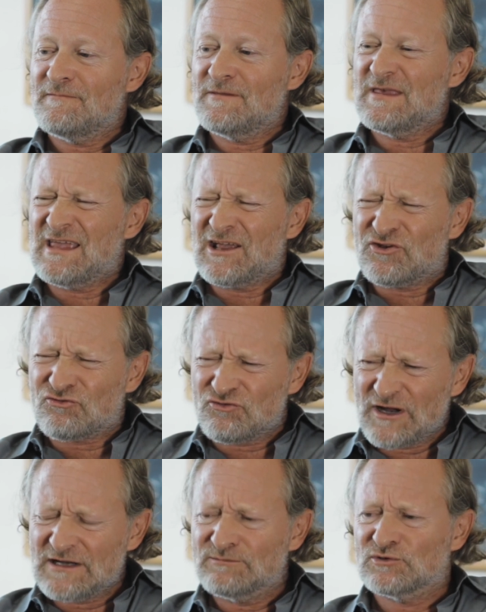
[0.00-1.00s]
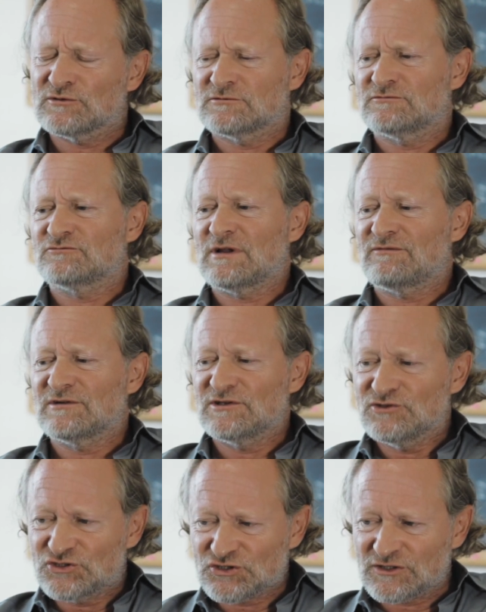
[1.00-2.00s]
the incredible
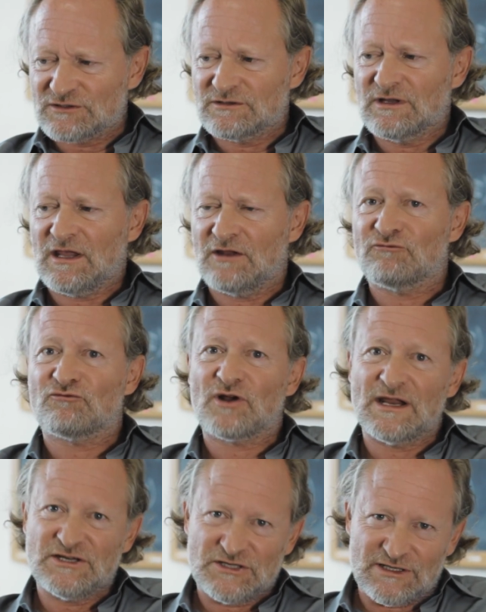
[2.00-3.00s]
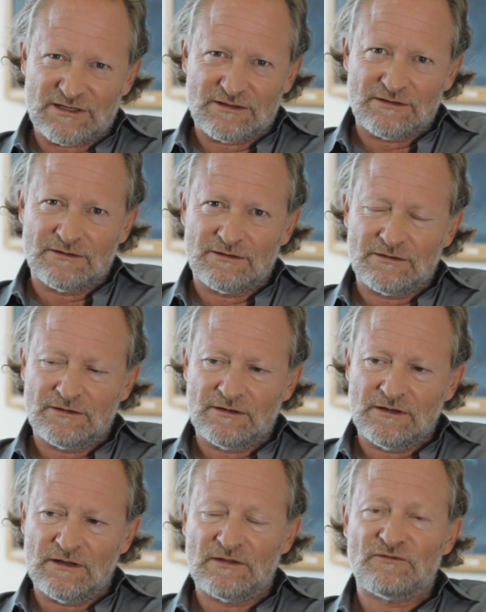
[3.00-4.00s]
revolution in writing
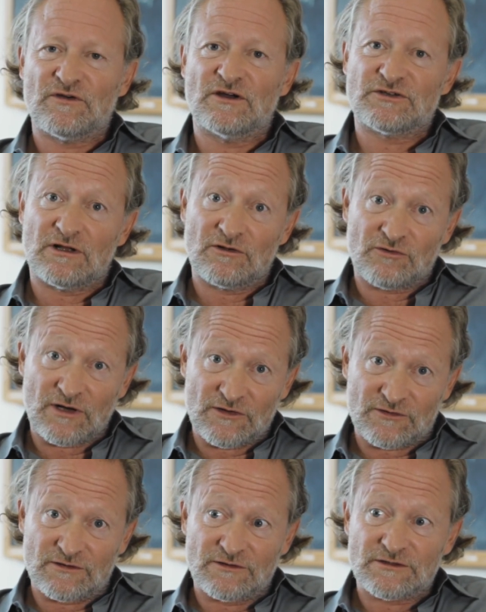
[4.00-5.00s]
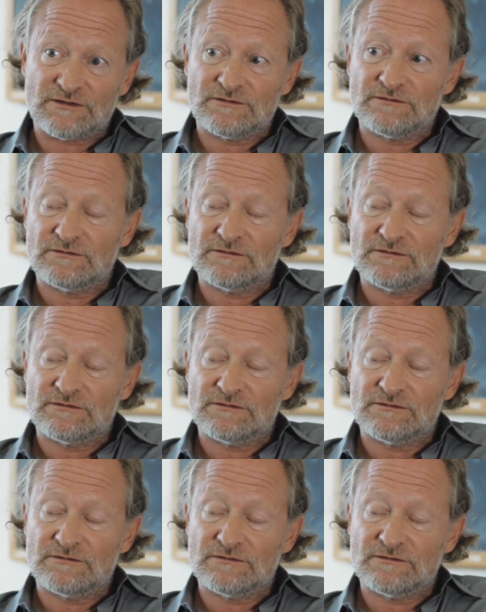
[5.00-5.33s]
in the Fertile Crescent,